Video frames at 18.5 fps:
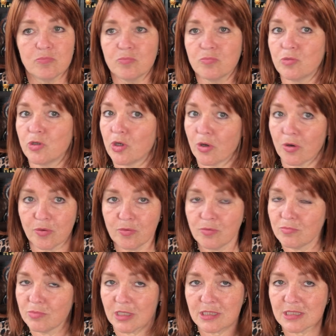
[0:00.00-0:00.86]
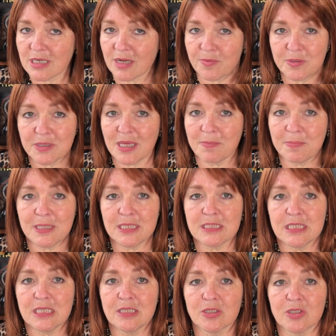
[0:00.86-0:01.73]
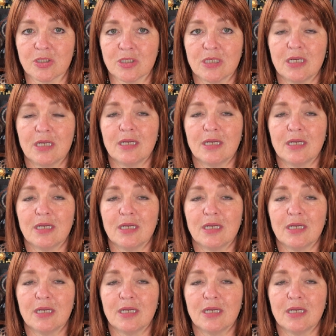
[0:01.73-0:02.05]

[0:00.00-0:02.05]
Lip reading: No, that's not what that means either.